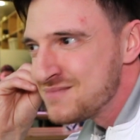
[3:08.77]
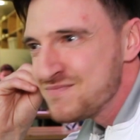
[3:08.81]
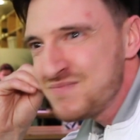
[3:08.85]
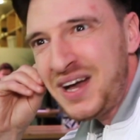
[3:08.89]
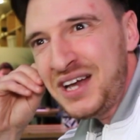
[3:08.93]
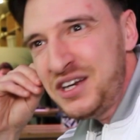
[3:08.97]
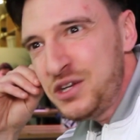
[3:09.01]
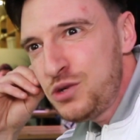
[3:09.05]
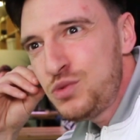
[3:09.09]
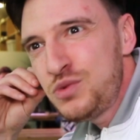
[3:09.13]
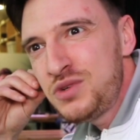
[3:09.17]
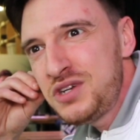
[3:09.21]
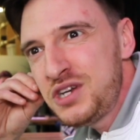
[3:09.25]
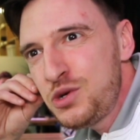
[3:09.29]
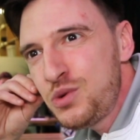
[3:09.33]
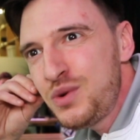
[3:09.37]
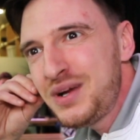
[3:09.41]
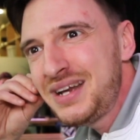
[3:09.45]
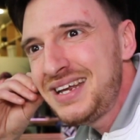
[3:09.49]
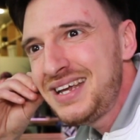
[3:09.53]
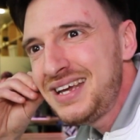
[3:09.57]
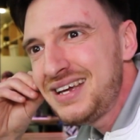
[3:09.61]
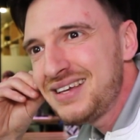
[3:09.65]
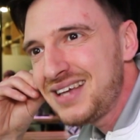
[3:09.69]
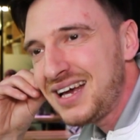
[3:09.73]
I don't do
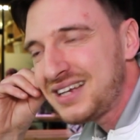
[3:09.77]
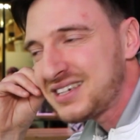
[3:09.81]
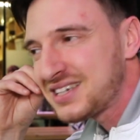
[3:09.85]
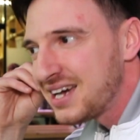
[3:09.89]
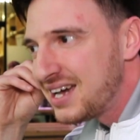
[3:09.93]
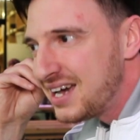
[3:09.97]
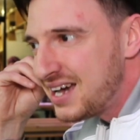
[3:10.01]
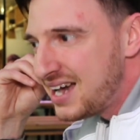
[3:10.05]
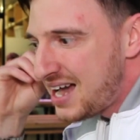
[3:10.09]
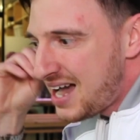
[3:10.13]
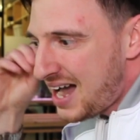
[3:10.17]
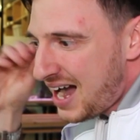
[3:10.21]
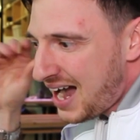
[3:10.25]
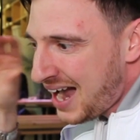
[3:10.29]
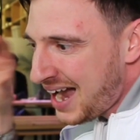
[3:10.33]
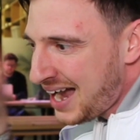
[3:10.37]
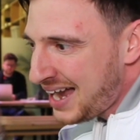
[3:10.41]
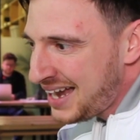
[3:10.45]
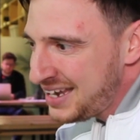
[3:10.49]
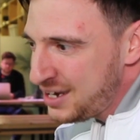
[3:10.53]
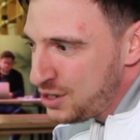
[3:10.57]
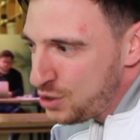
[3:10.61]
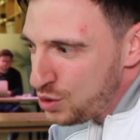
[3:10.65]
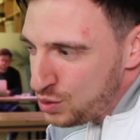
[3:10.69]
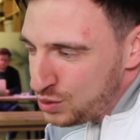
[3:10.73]
any of that.
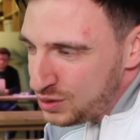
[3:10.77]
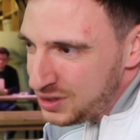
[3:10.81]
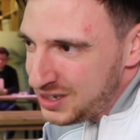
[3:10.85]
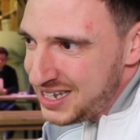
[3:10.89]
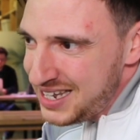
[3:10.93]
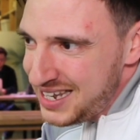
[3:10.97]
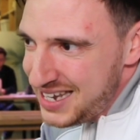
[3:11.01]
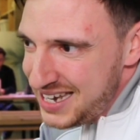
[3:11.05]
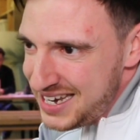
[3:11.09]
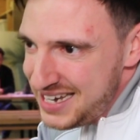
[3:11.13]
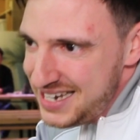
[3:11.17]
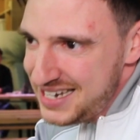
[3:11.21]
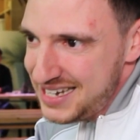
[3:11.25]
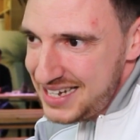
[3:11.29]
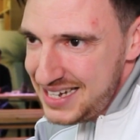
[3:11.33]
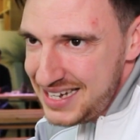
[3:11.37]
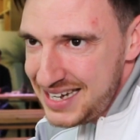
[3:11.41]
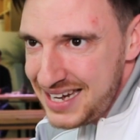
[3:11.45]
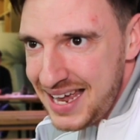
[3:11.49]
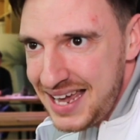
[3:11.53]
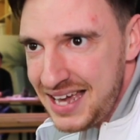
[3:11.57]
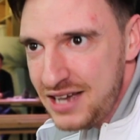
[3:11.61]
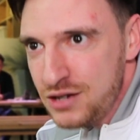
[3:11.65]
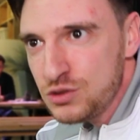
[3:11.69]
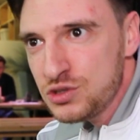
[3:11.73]
I only eat
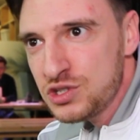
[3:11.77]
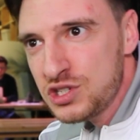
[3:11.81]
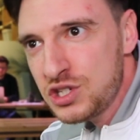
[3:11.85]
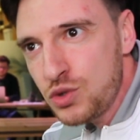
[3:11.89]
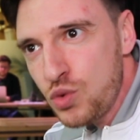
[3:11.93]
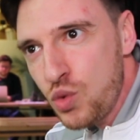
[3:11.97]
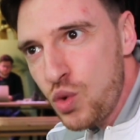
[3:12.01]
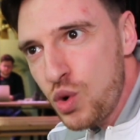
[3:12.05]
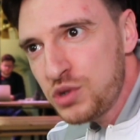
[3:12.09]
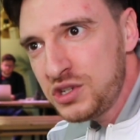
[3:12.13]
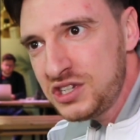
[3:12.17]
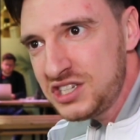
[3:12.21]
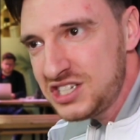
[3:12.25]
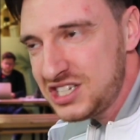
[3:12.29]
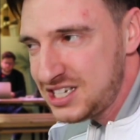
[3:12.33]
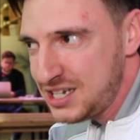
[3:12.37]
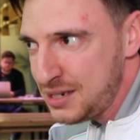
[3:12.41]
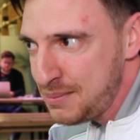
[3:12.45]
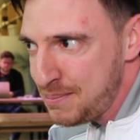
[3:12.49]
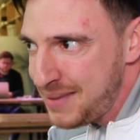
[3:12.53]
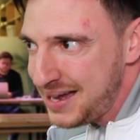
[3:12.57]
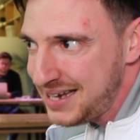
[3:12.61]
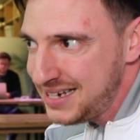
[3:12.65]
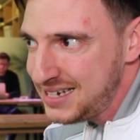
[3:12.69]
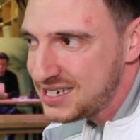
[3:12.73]
nails and wood and
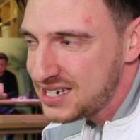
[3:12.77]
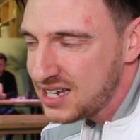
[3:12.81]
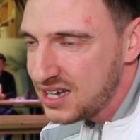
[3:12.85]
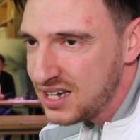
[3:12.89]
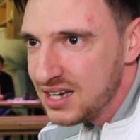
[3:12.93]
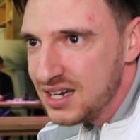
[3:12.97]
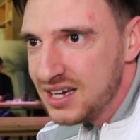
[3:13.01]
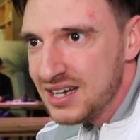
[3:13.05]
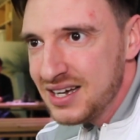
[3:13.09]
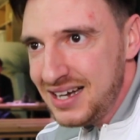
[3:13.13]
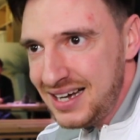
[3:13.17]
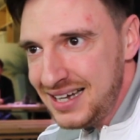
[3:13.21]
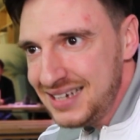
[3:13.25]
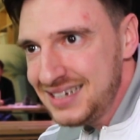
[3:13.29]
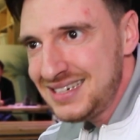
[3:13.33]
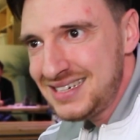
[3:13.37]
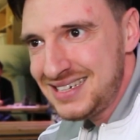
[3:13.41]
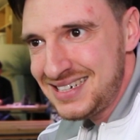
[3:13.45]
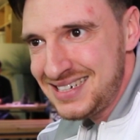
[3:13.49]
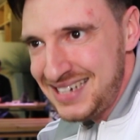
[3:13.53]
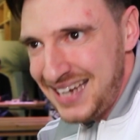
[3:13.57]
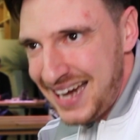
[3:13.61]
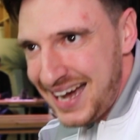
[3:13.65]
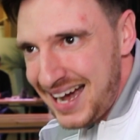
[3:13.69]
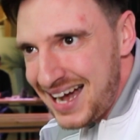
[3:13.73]
cement and
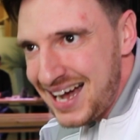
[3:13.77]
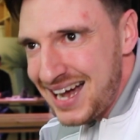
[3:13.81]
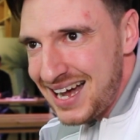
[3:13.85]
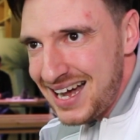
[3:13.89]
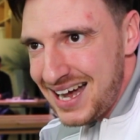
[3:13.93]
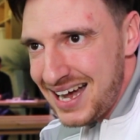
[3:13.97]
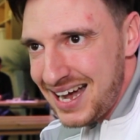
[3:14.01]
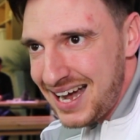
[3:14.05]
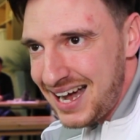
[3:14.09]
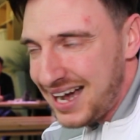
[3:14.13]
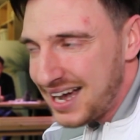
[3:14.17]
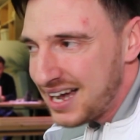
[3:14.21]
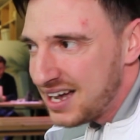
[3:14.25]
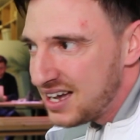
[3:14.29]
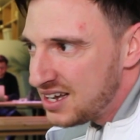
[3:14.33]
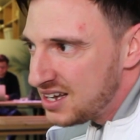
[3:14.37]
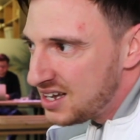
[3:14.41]
tar.